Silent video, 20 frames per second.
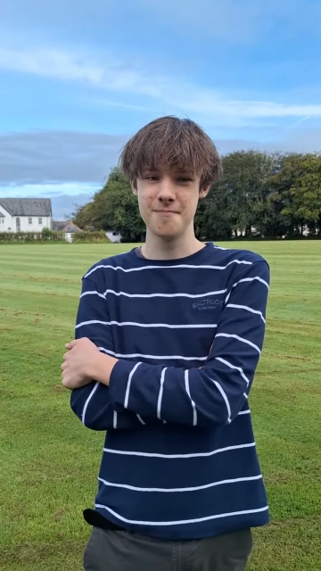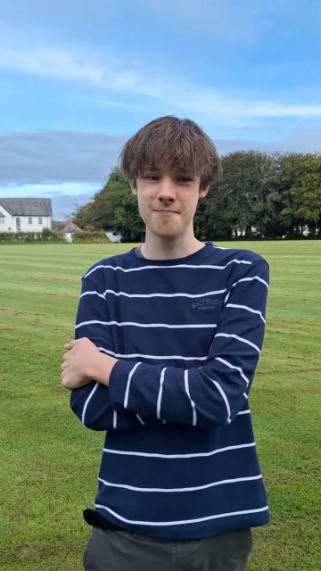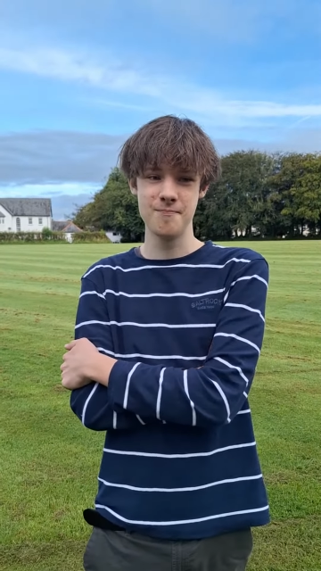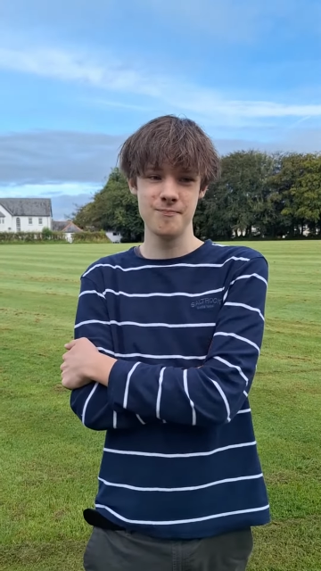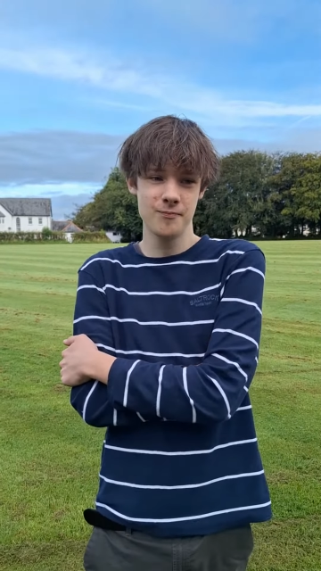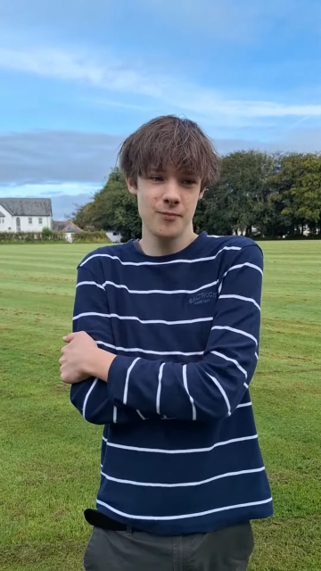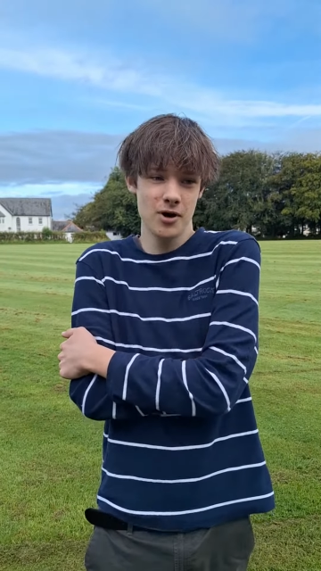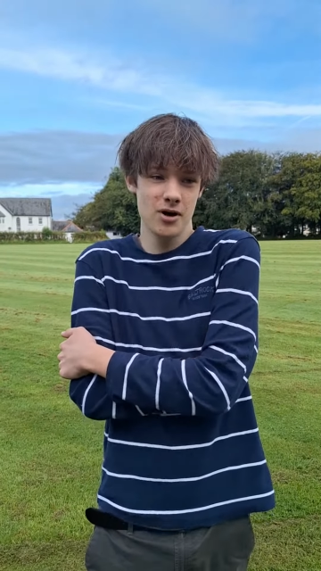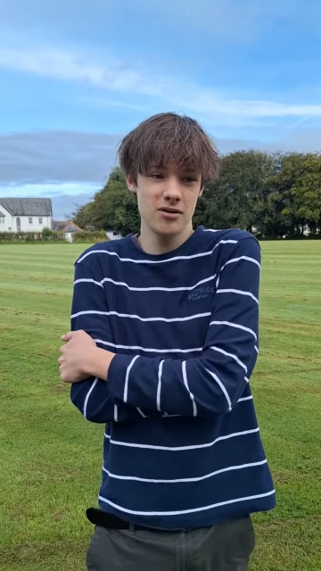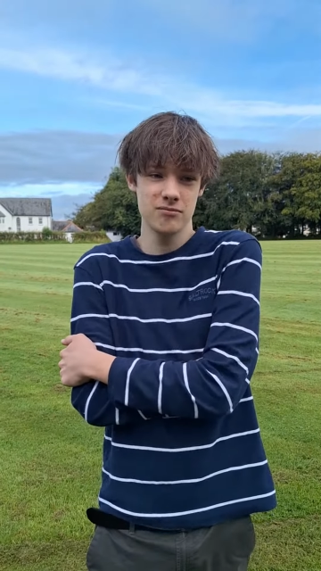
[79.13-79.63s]

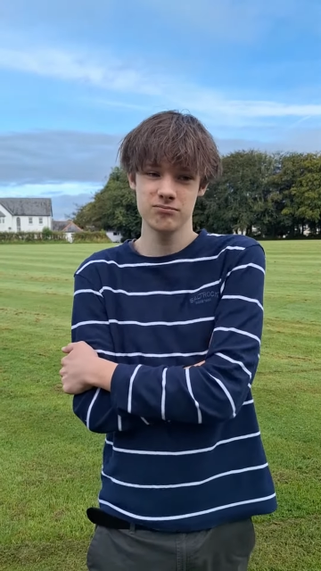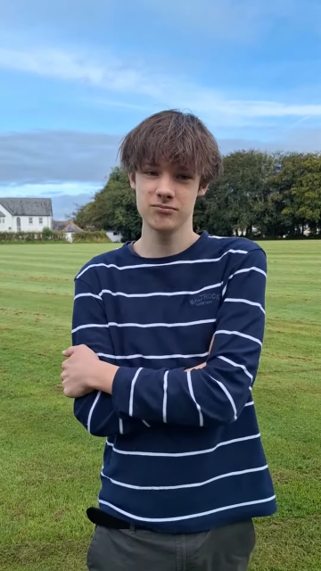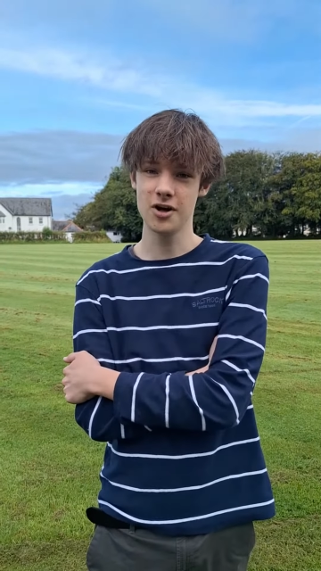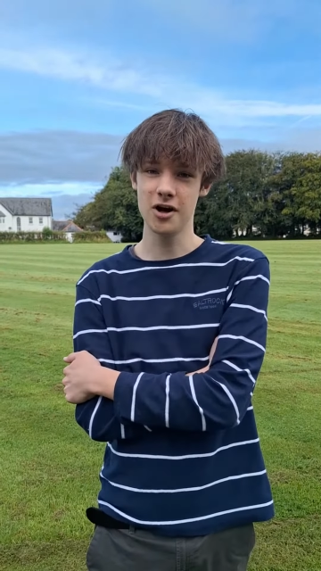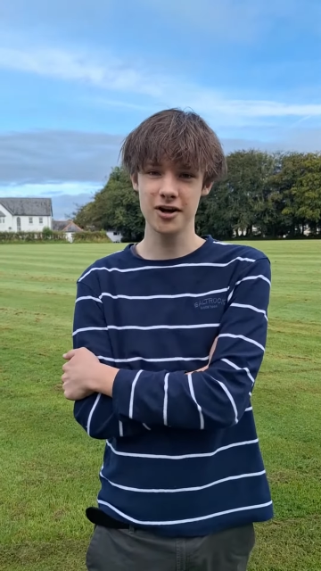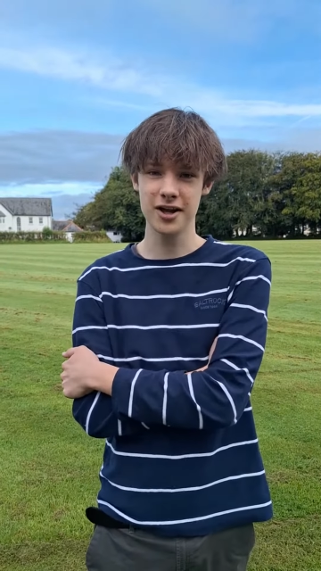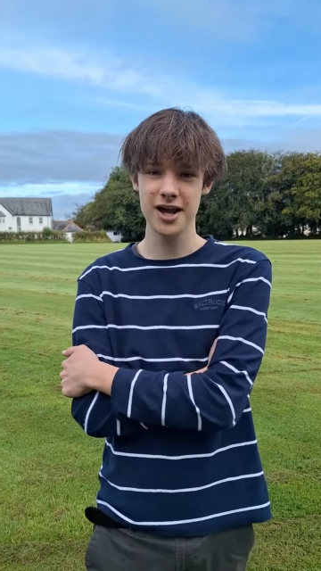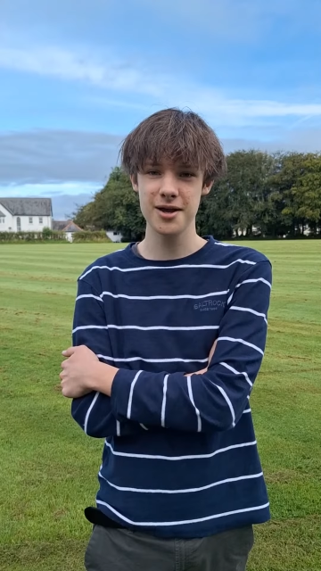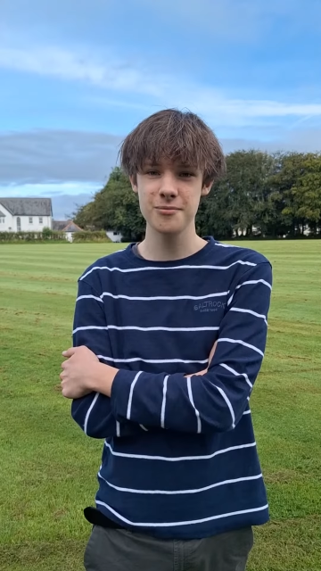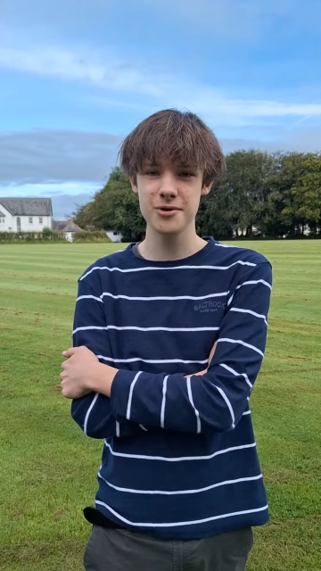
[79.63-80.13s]
But I
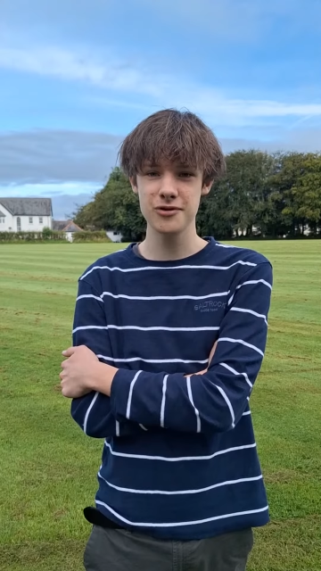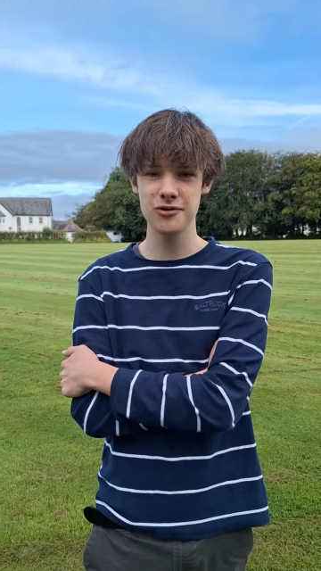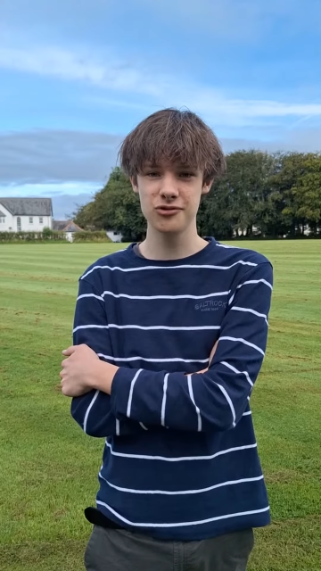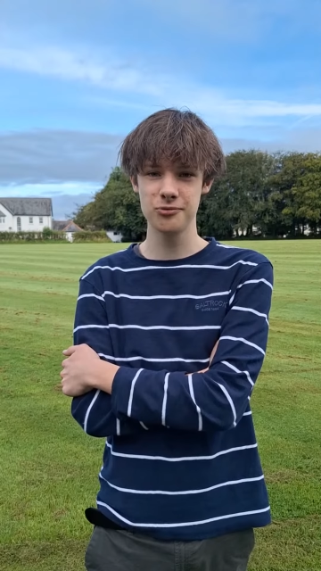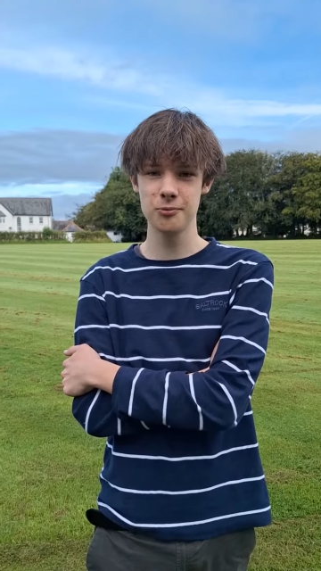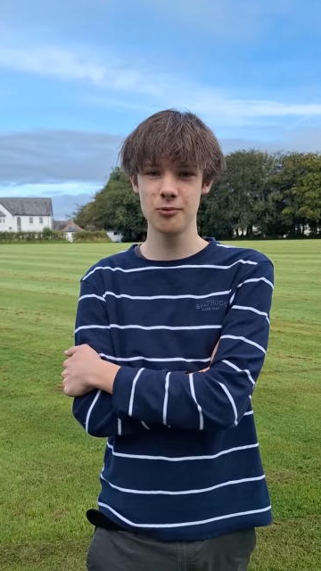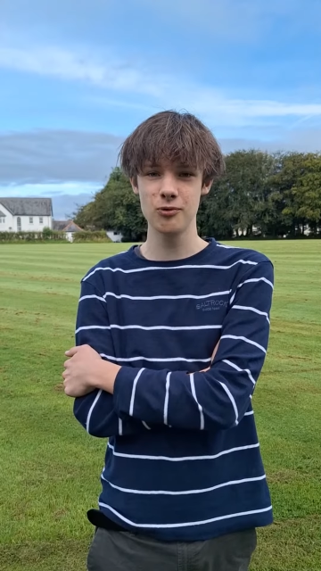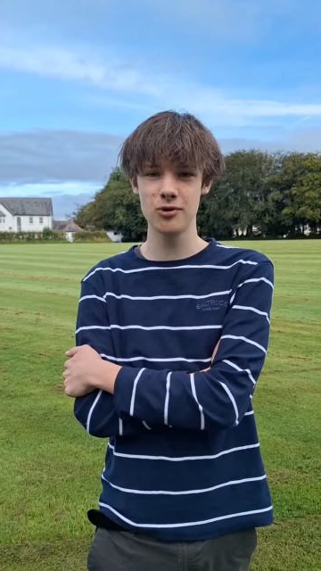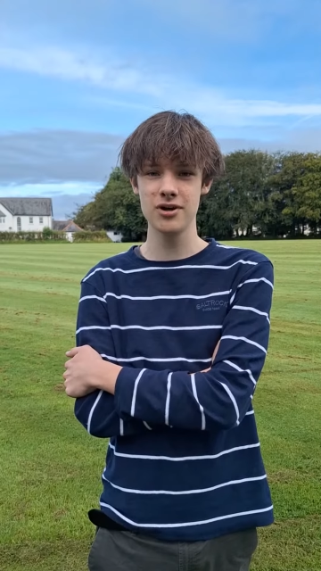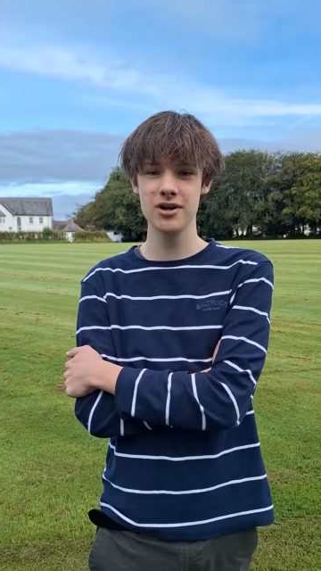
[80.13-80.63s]
came in this
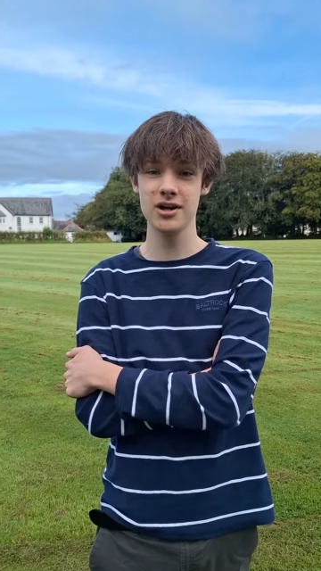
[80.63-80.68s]
morning